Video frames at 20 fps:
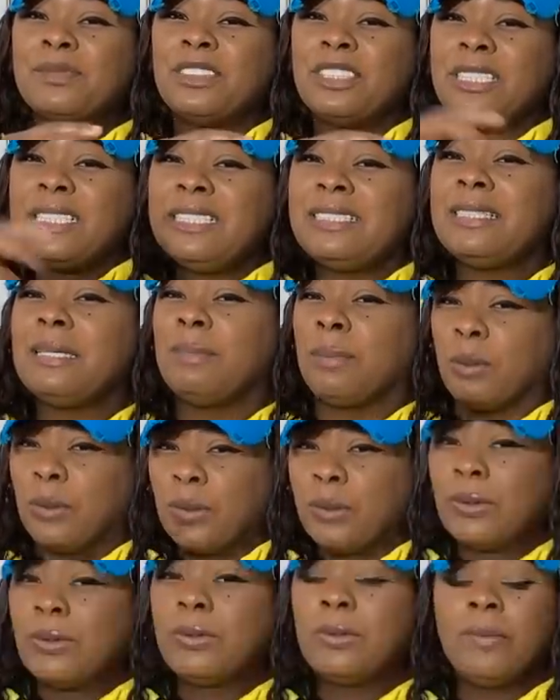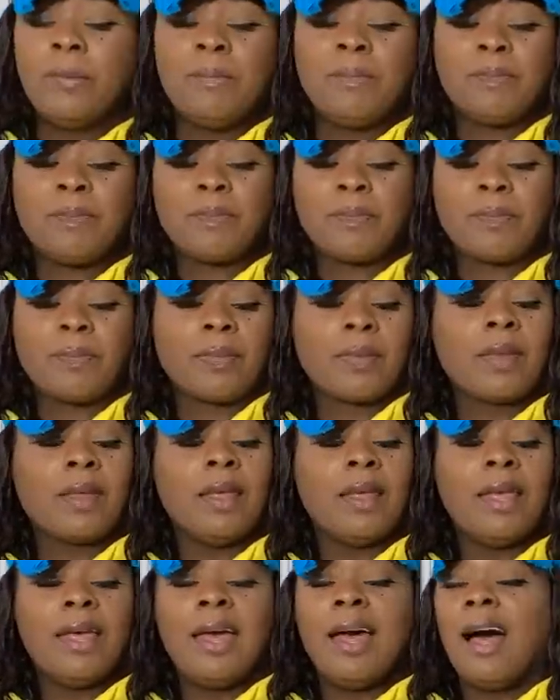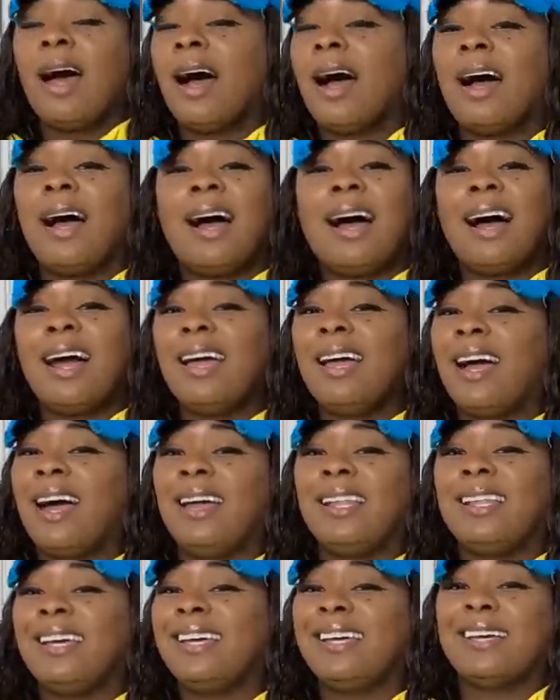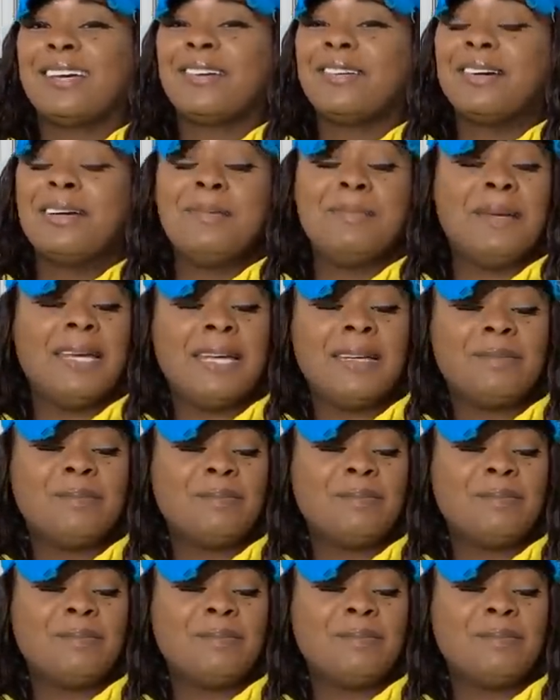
cheesy pull. I like it creamy.